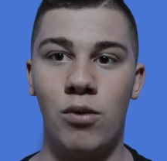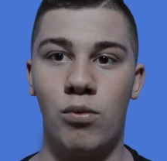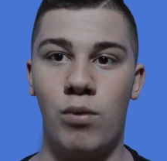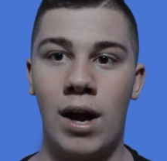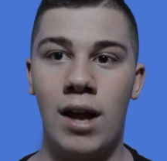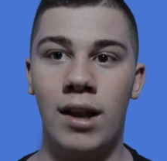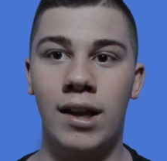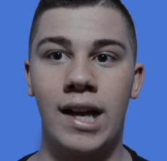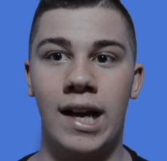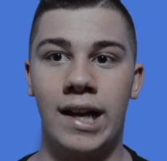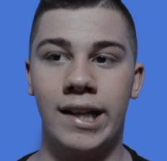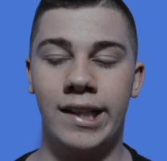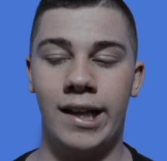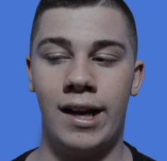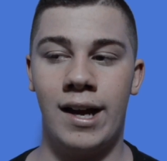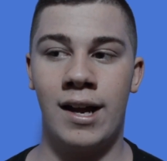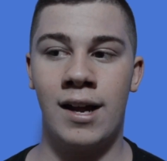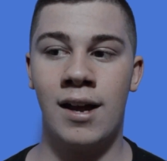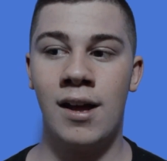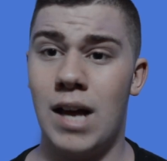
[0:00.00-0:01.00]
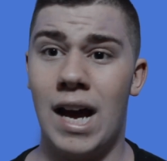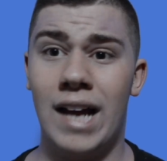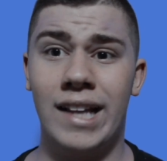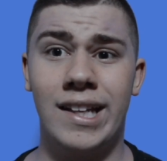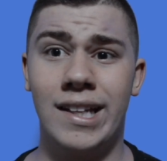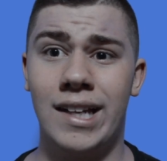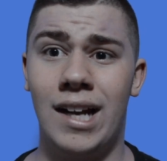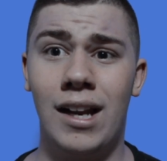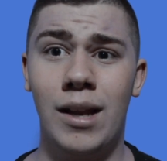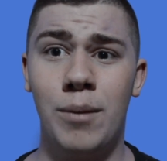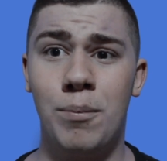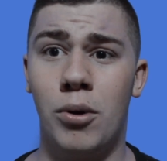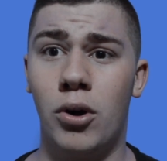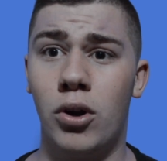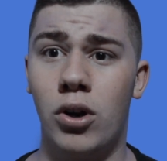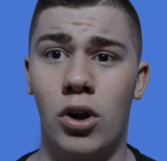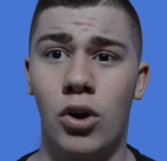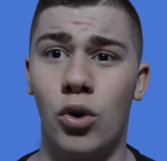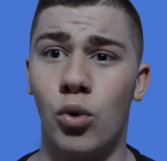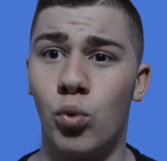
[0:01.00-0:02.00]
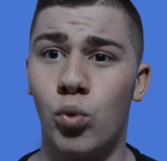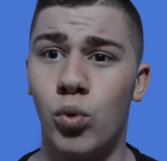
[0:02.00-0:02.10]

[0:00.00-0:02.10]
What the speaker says: Rowling has like accidentally put her